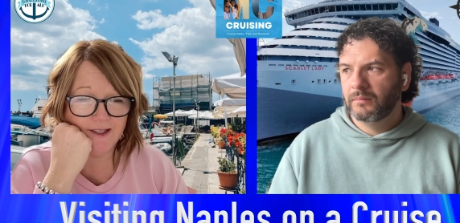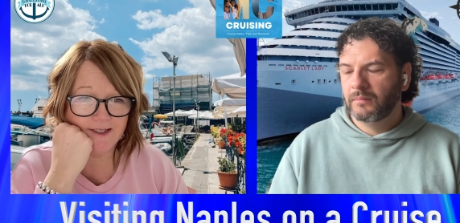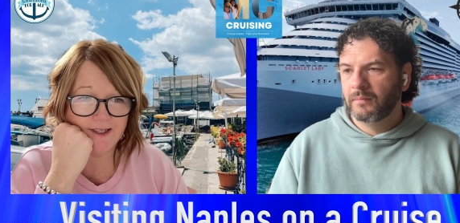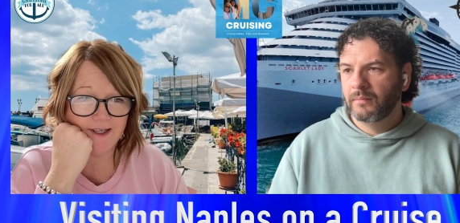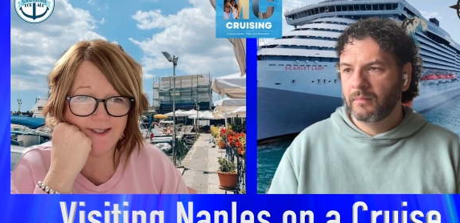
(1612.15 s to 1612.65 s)

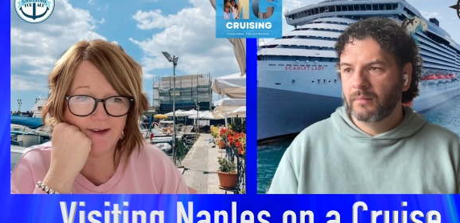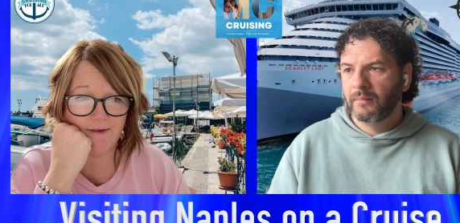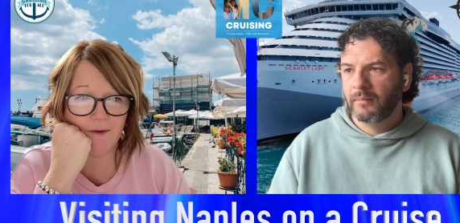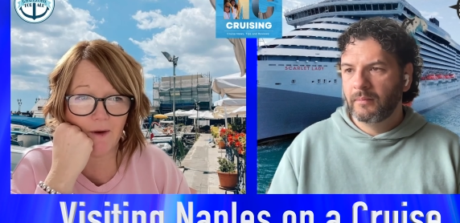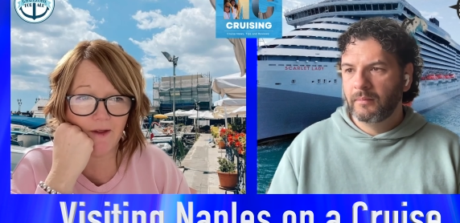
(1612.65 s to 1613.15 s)
Speaker 1: It's
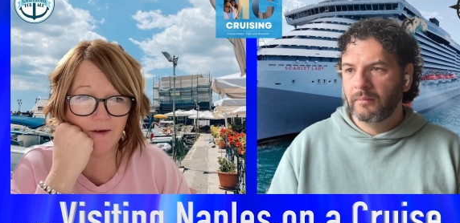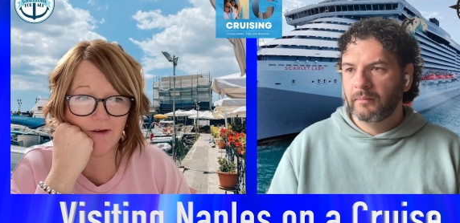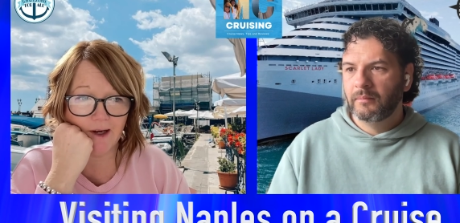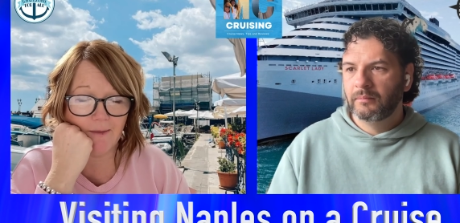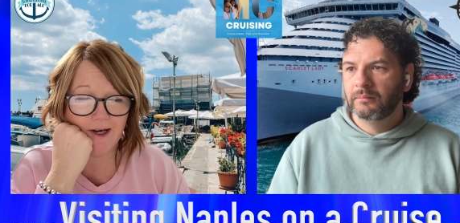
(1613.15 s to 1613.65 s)
definitely one that I'd
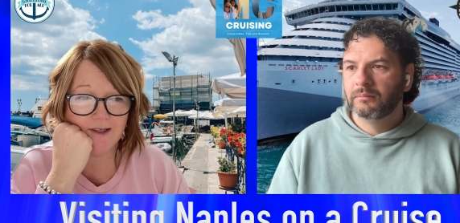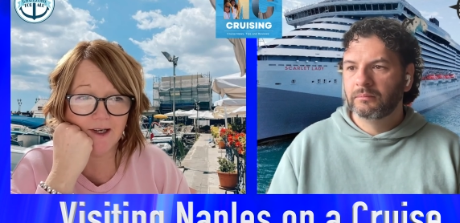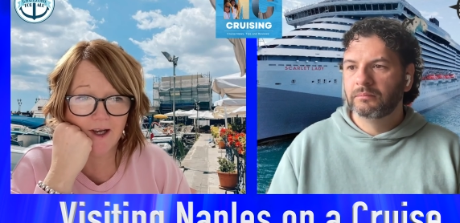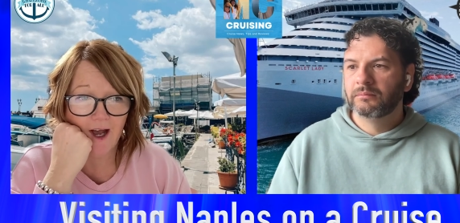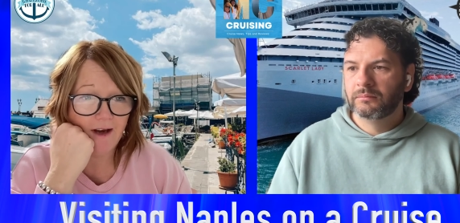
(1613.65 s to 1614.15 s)
recommend,
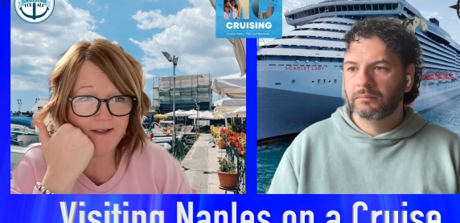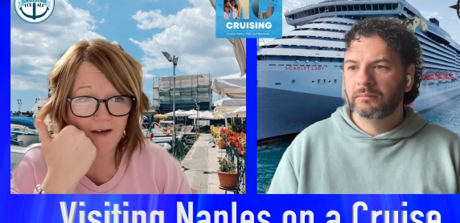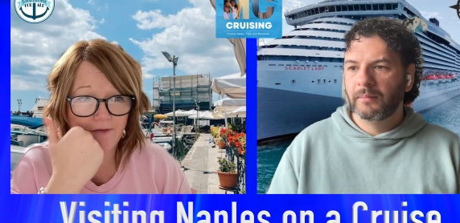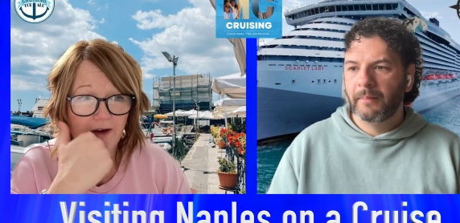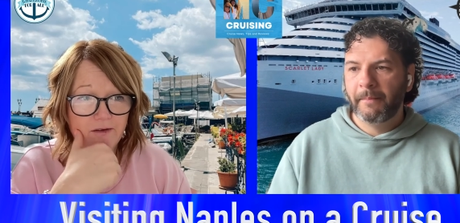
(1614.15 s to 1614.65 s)

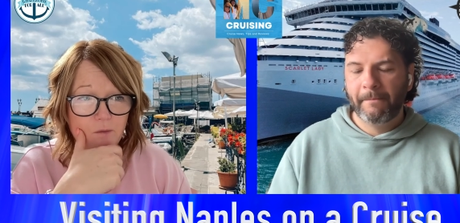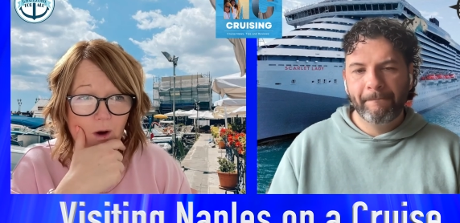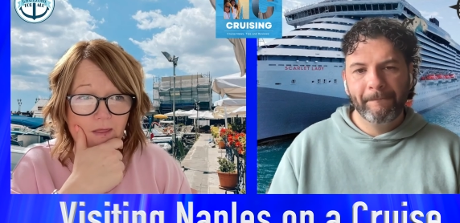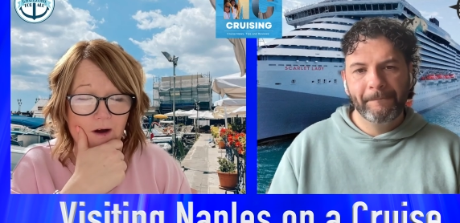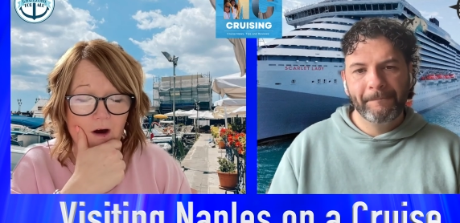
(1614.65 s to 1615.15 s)
and
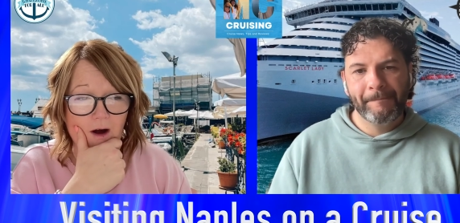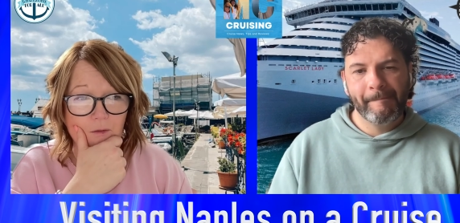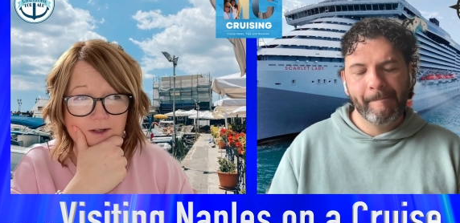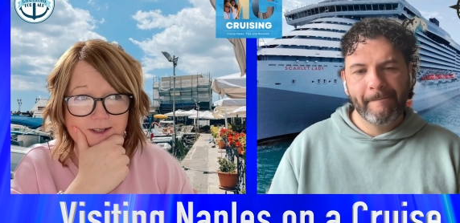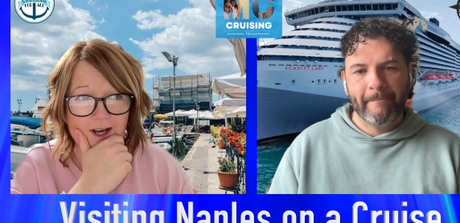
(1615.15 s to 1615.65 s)
one that I
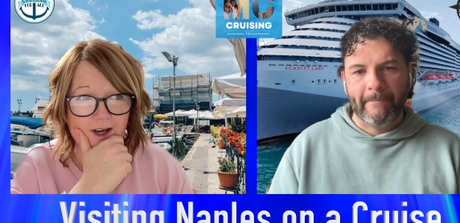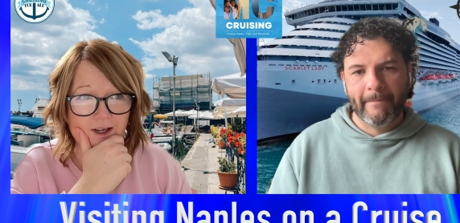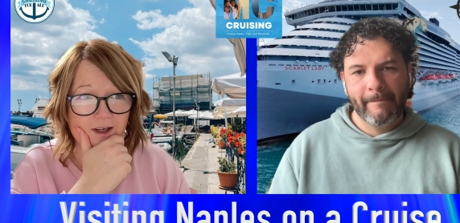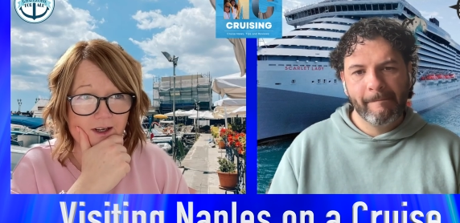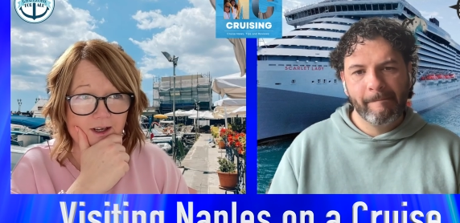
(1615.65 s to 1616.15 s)
would
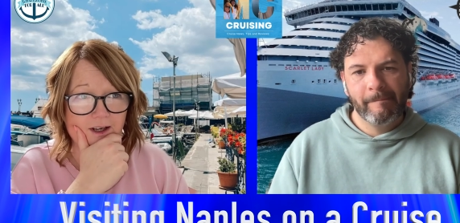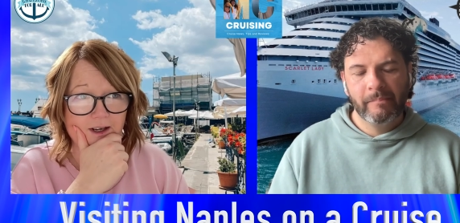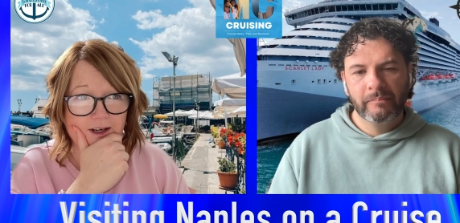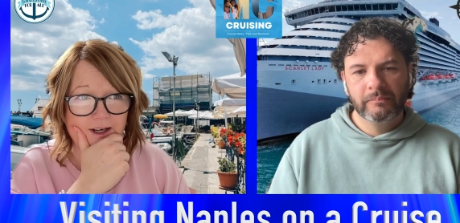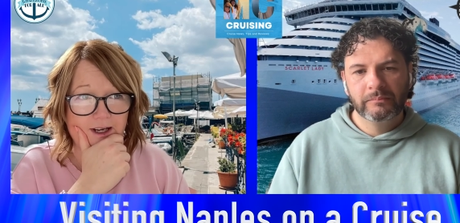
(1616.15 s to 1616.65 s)
say
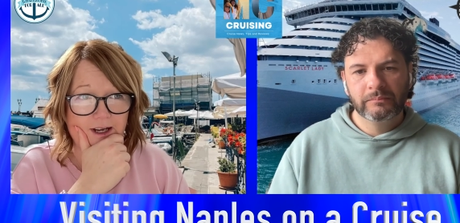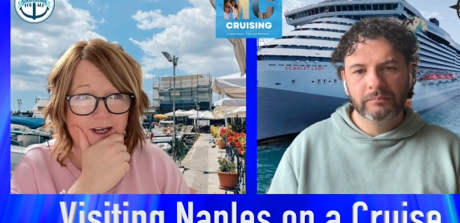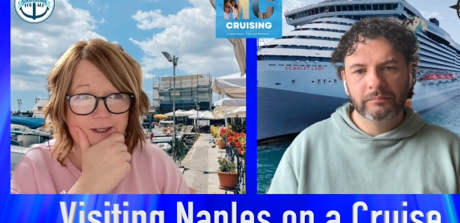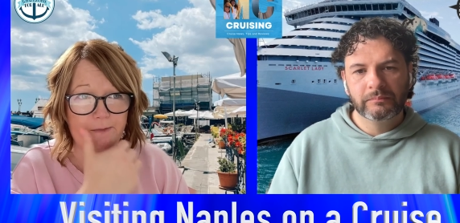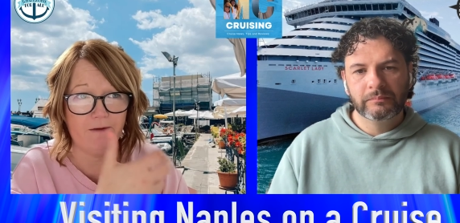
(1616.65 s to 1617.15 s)

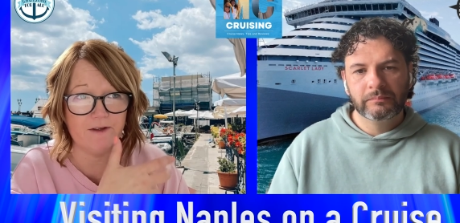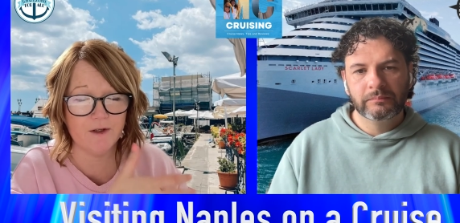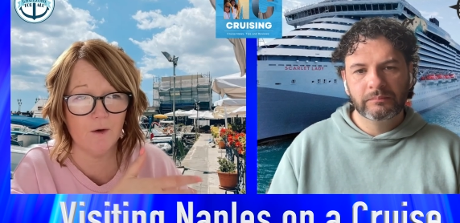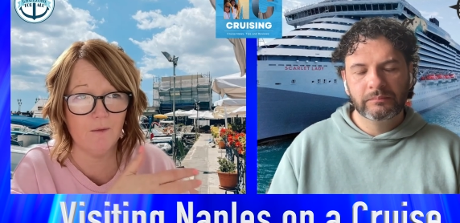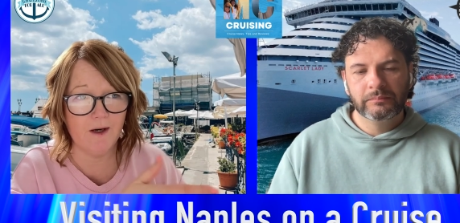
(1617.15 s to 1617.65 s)
is
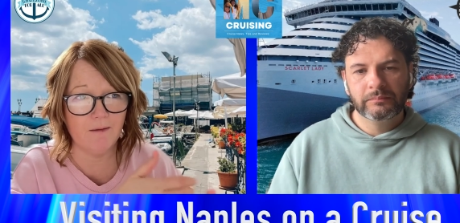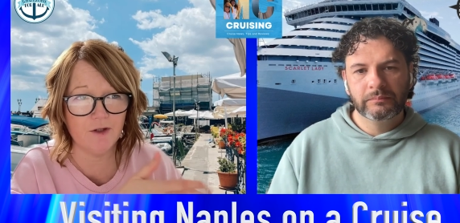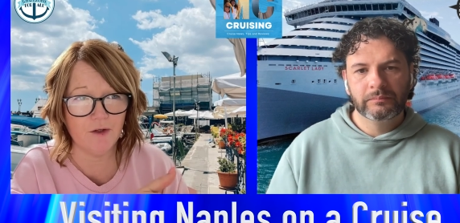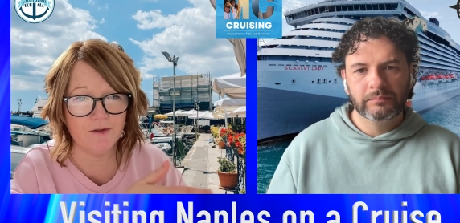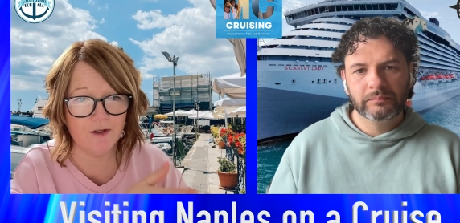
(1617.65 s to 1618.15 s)
pivotal. And when I'm
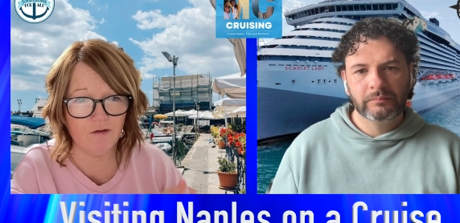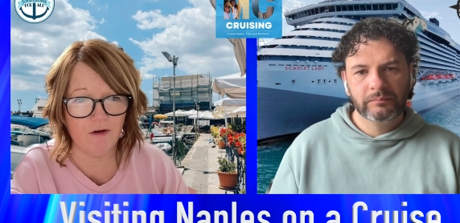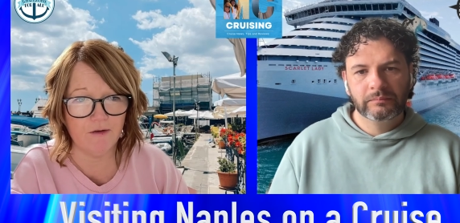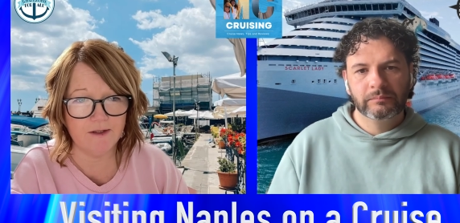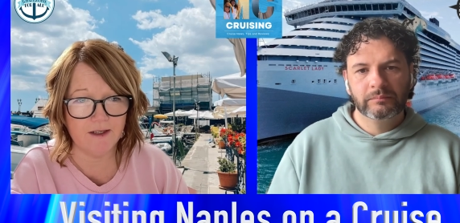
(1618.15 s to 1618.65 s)
choosing a
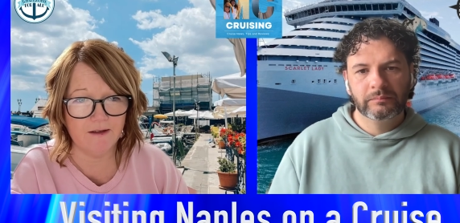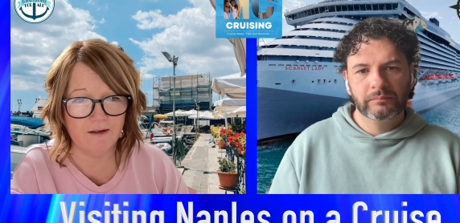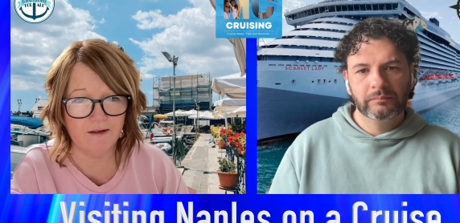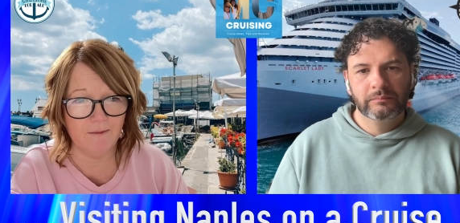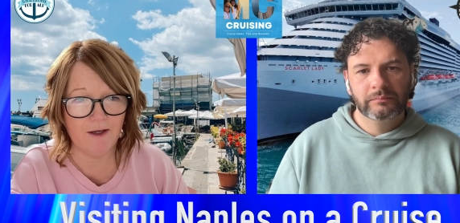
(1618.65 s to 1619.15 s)
cruise,
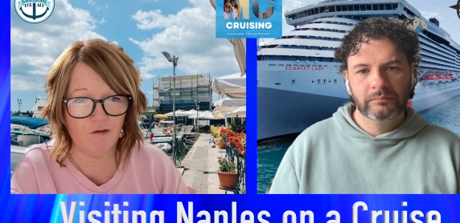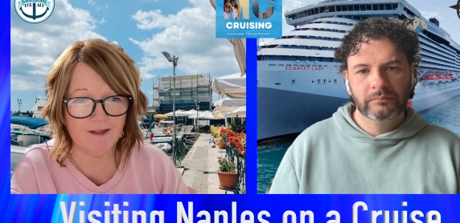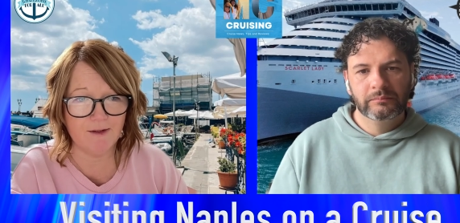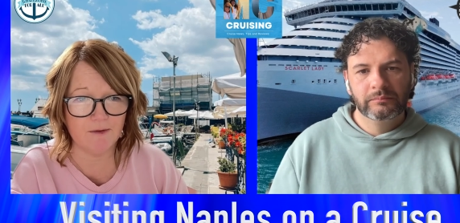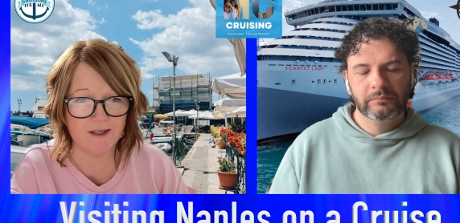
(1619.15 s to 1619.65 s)

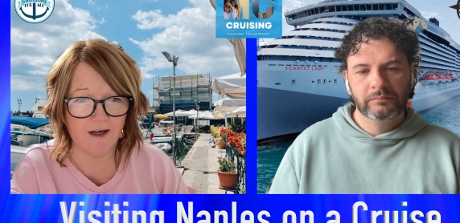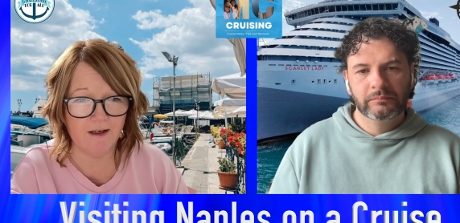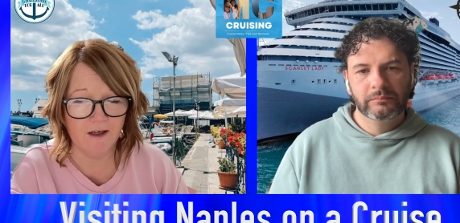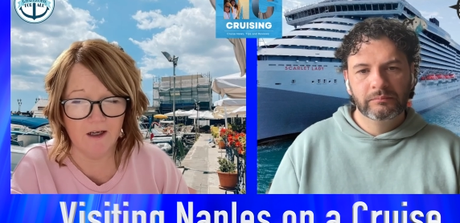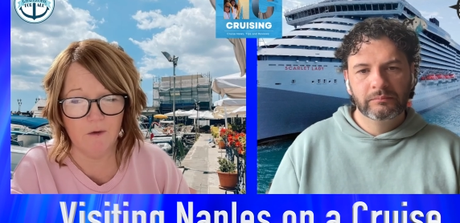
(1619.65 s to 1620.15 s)
Chris will
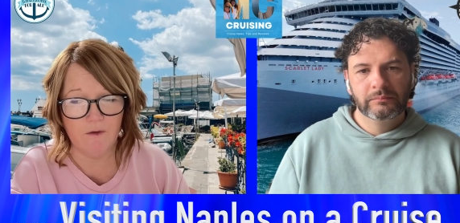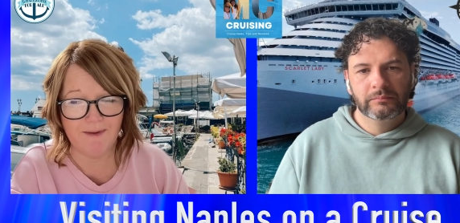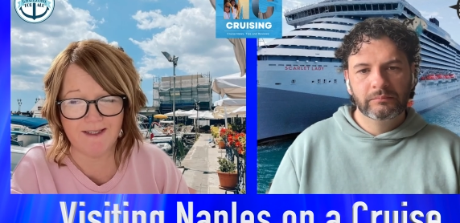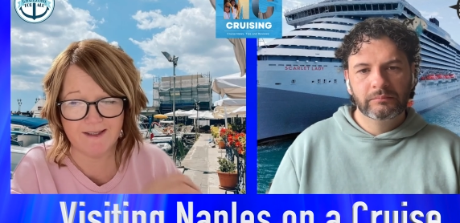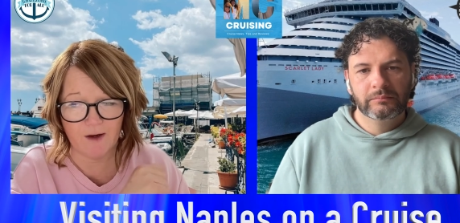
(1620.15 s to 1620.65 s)
say we've
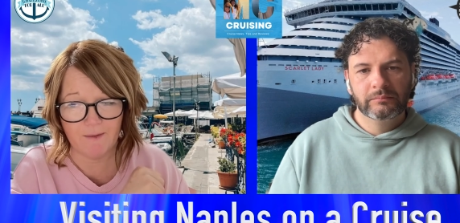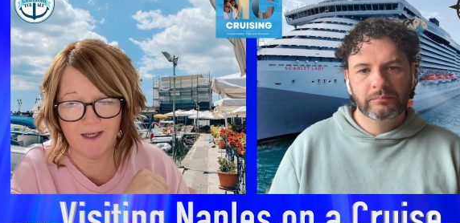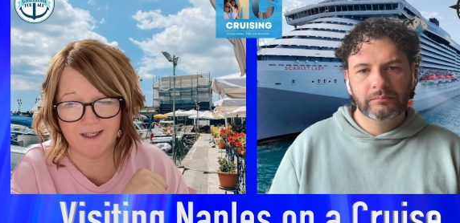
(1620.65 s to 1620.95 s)
been to so many